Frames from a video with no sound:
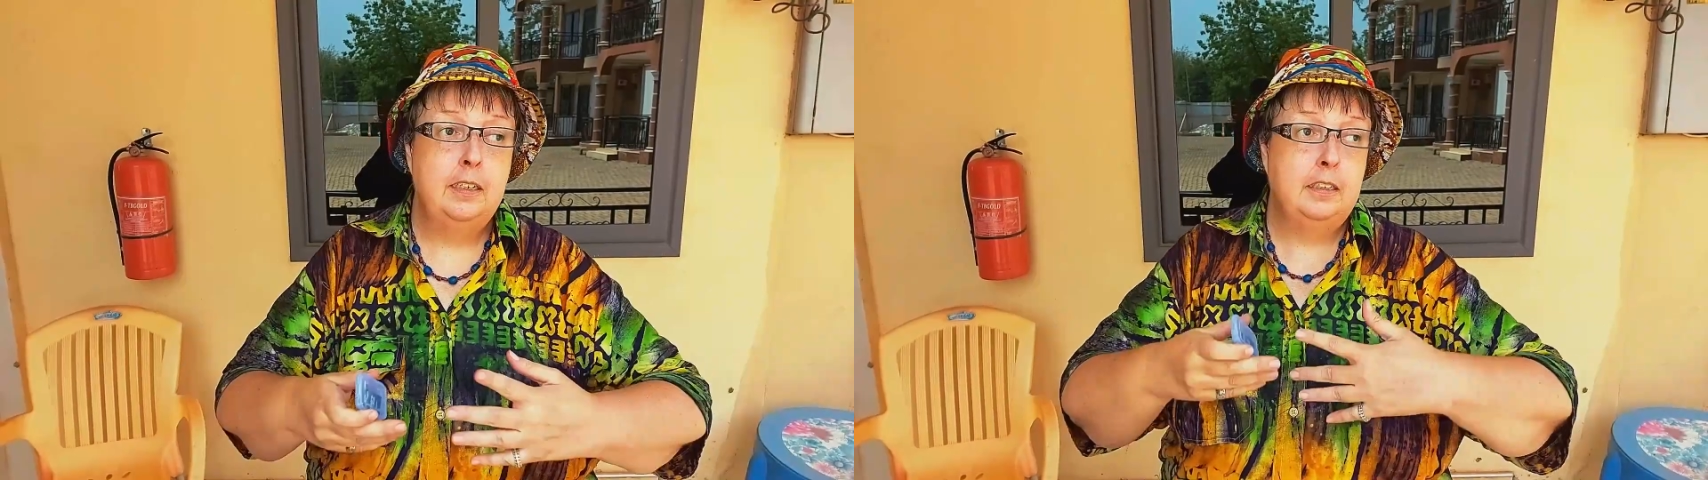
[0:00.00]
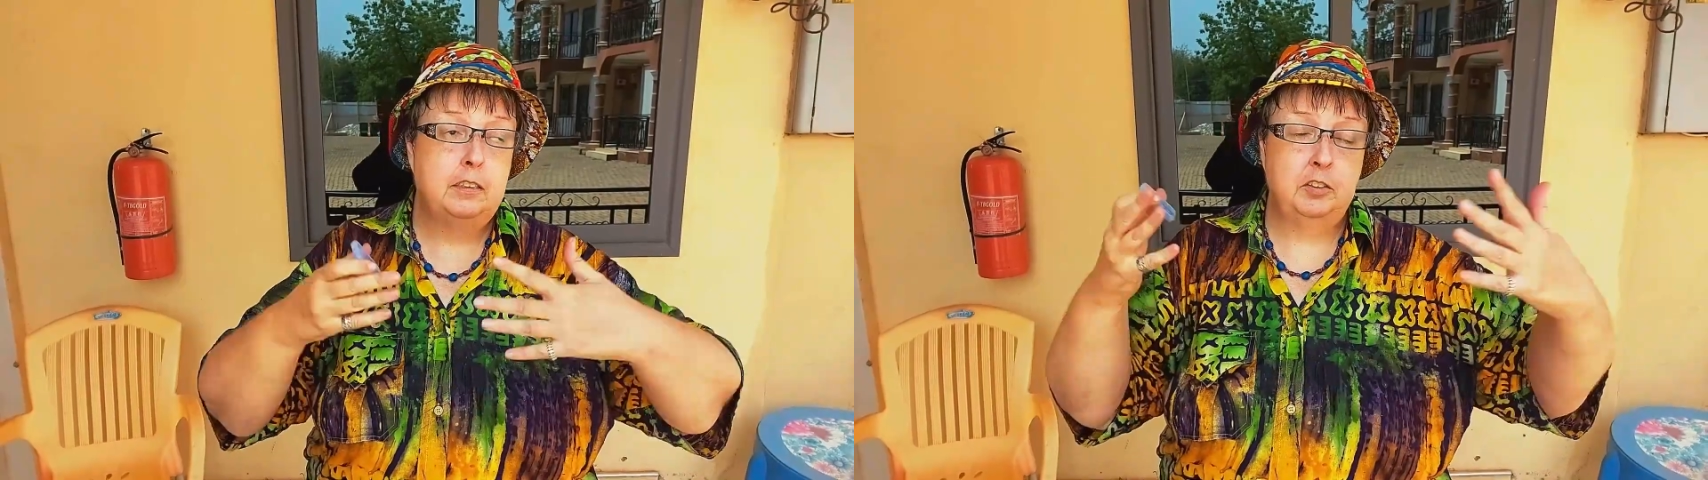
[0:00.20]

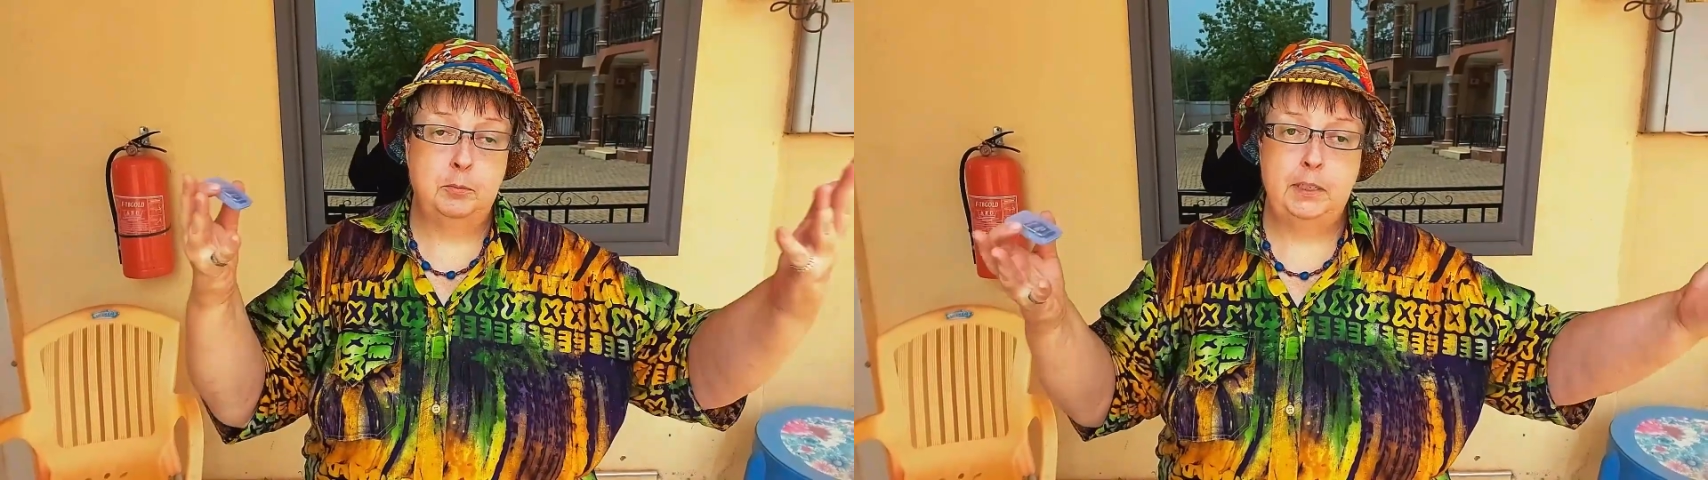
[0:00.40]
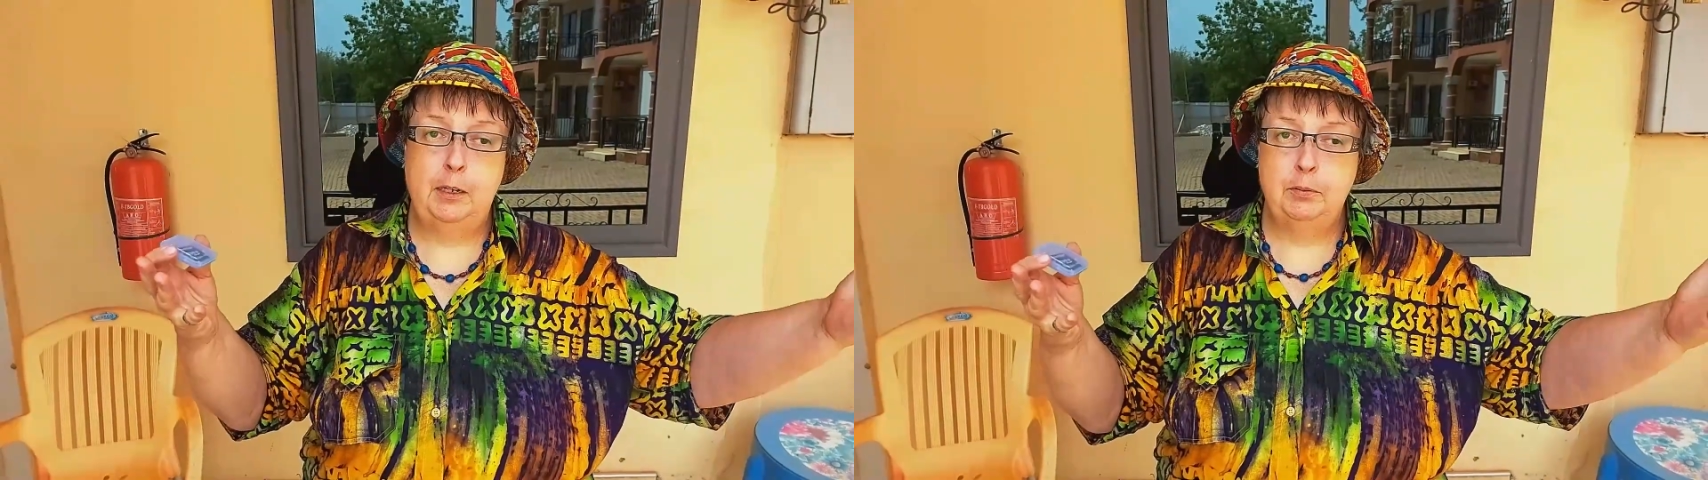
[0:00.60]
because if
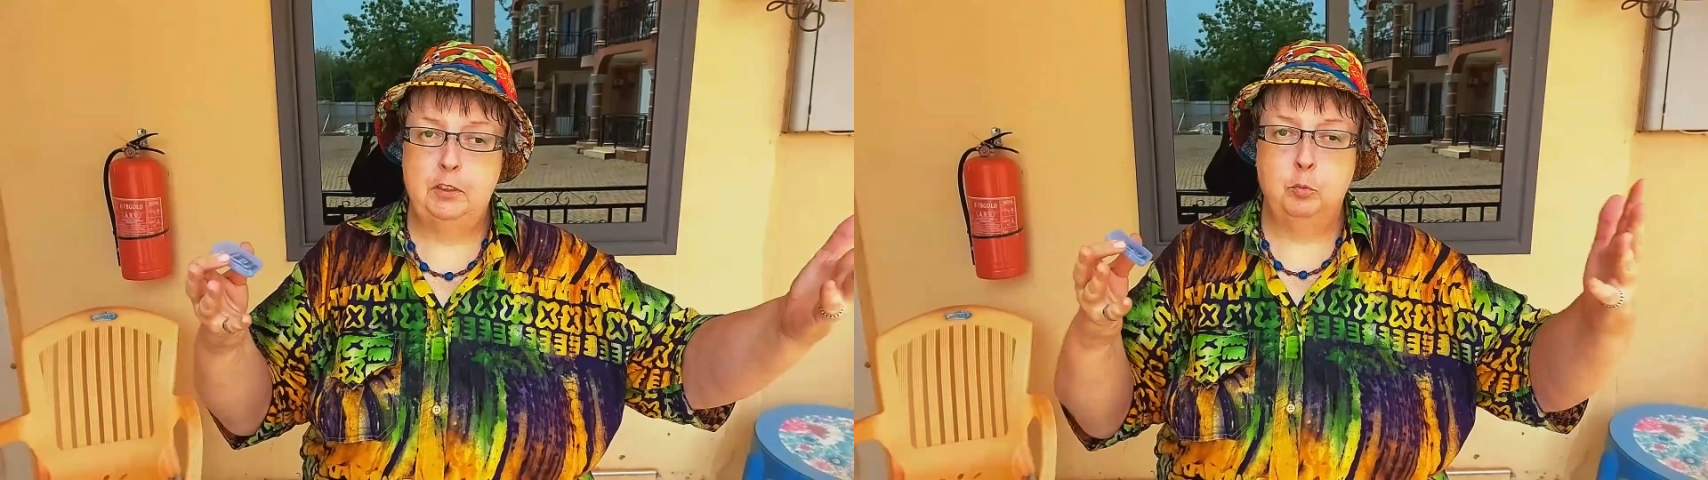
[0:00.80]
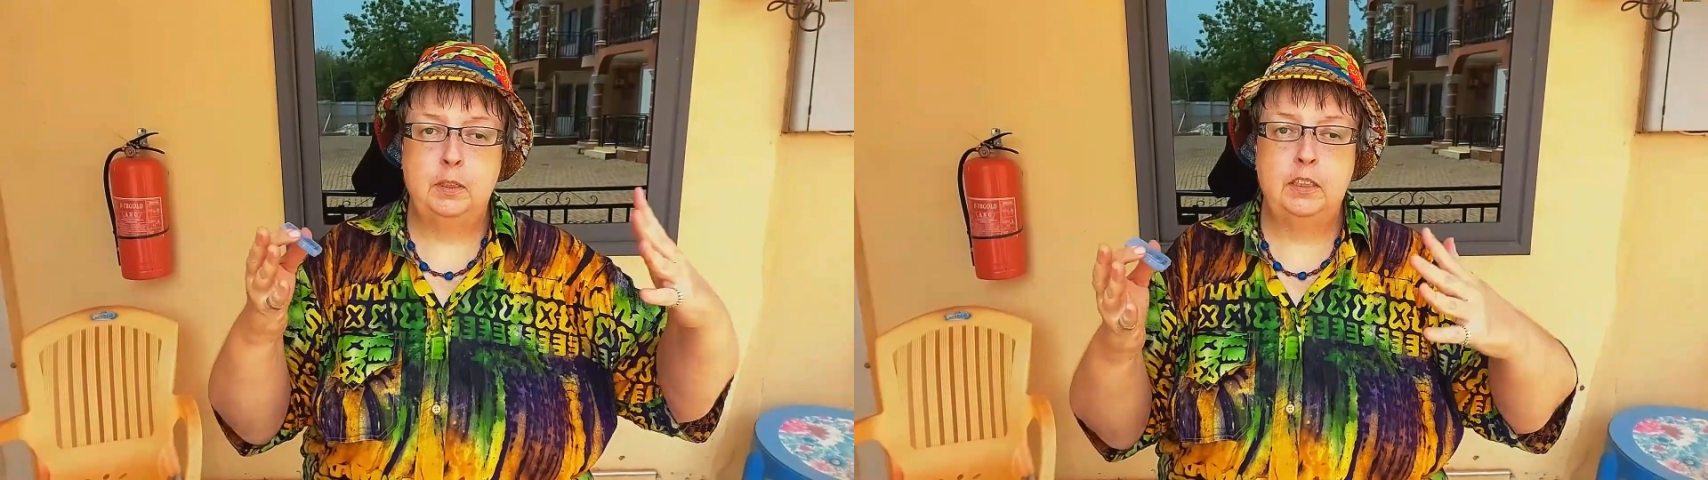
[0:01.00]
something happens
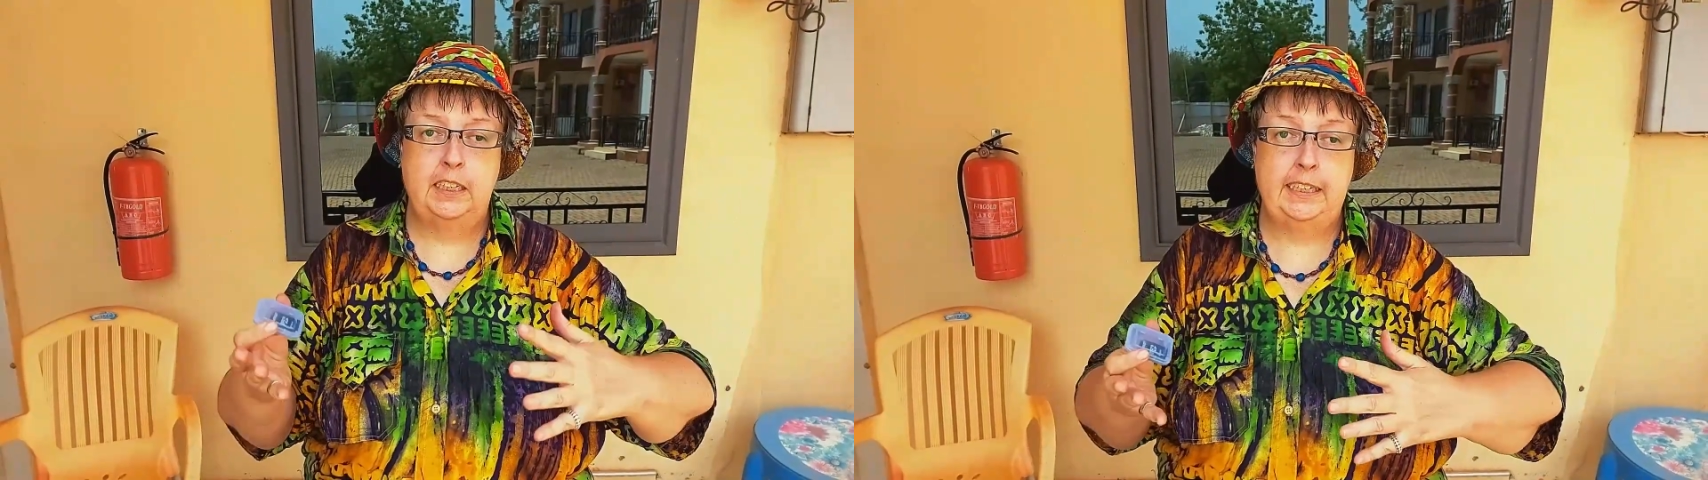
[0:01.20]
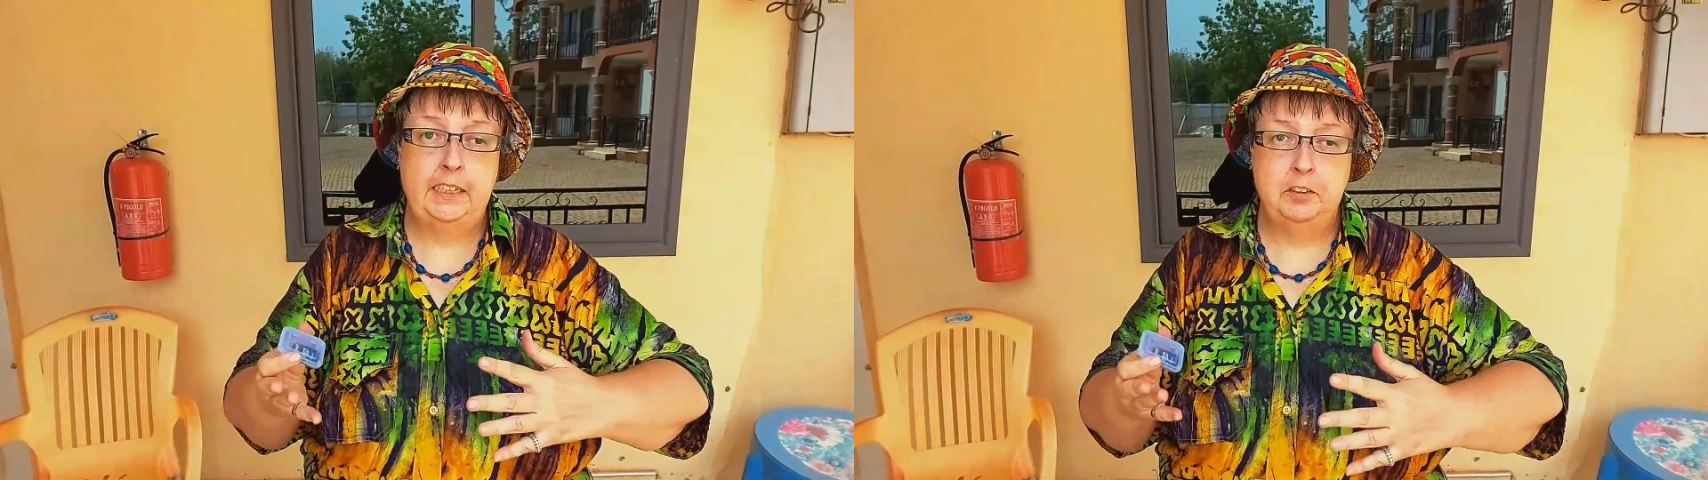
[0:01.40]
to one
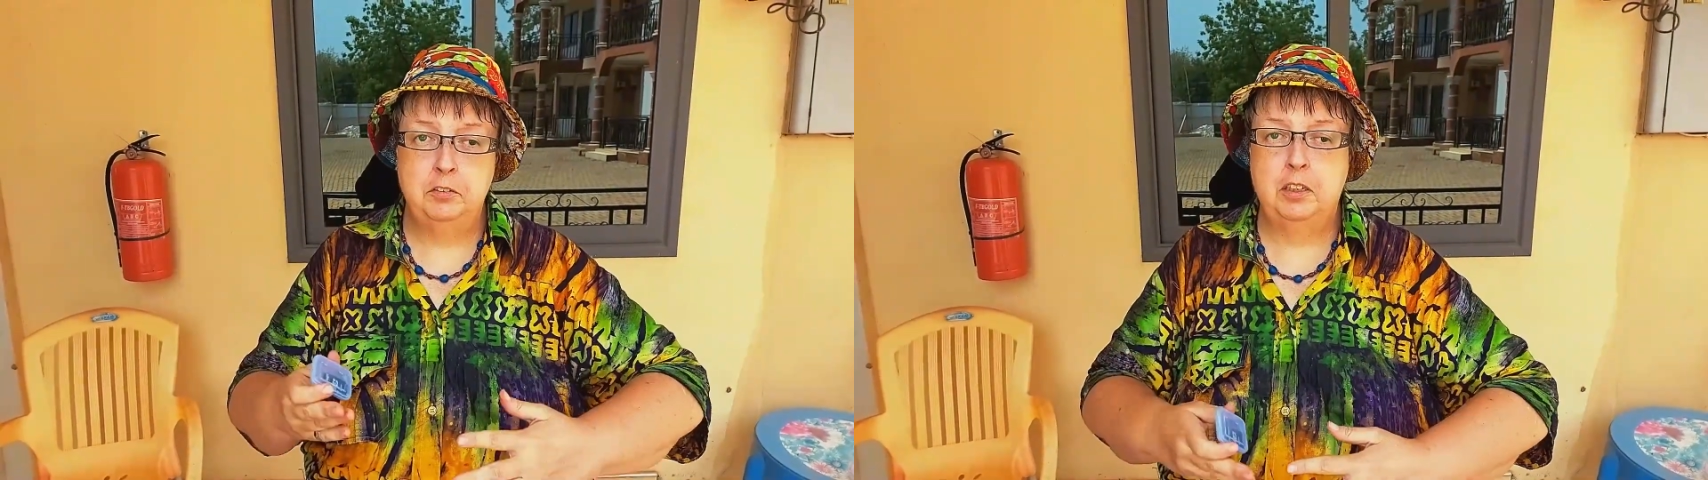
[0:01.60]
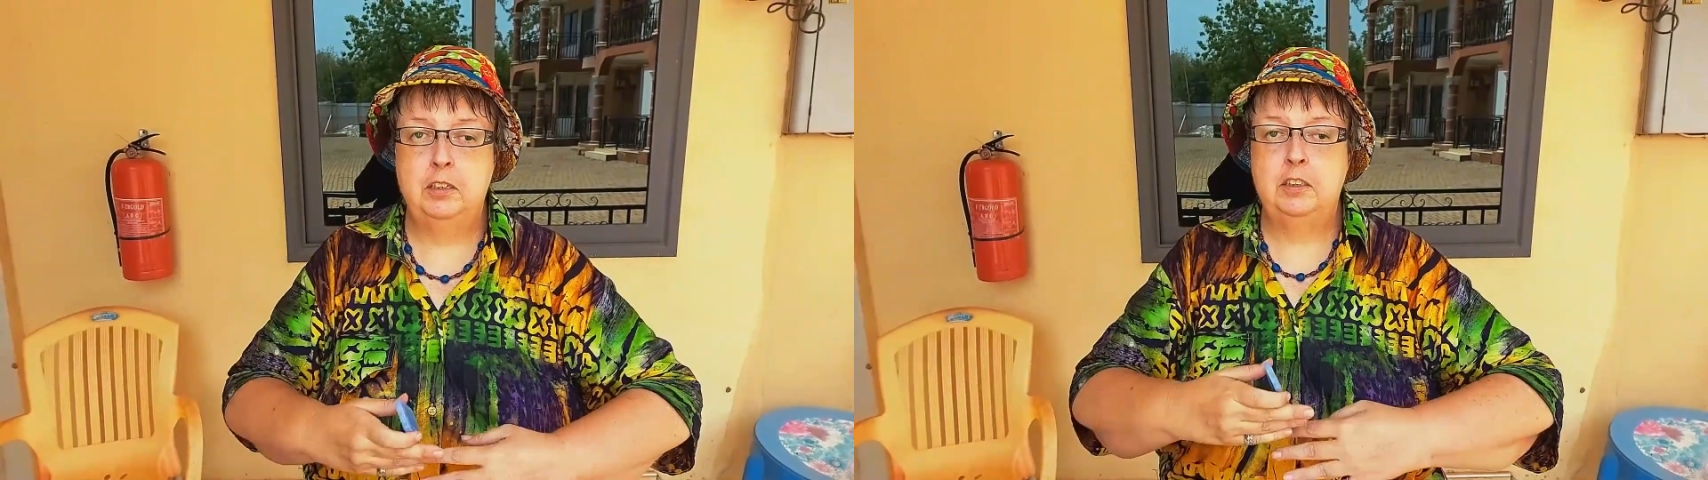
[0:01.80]
giganto
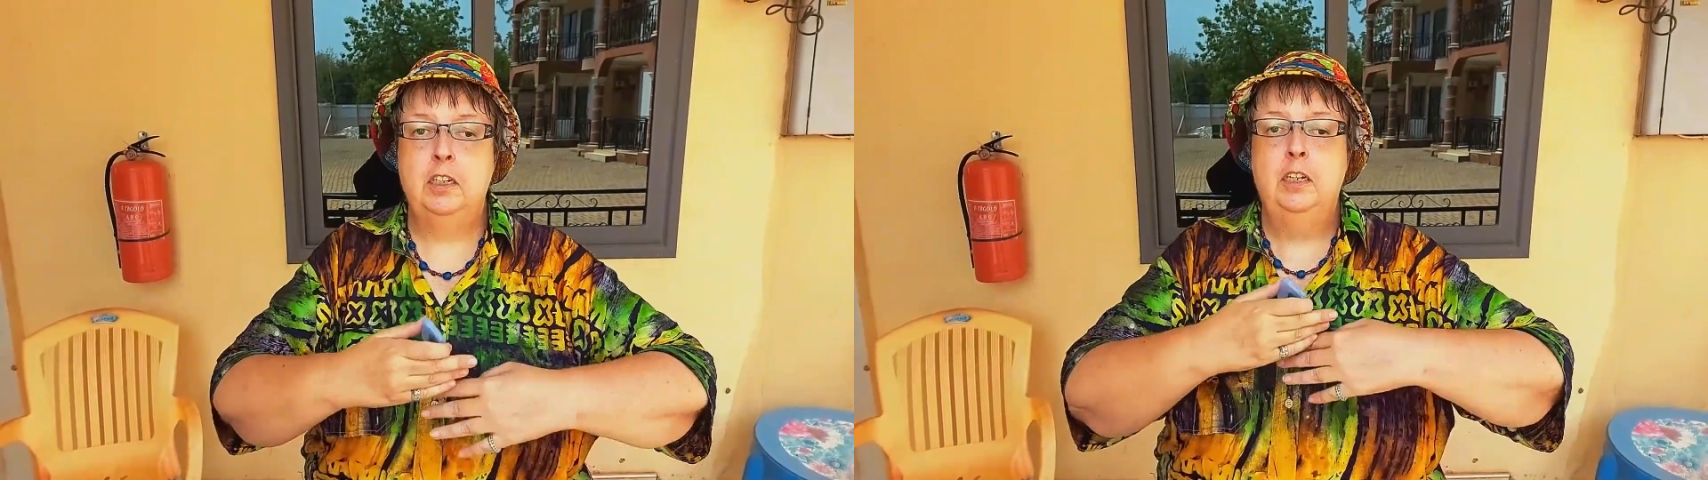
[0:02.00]
card,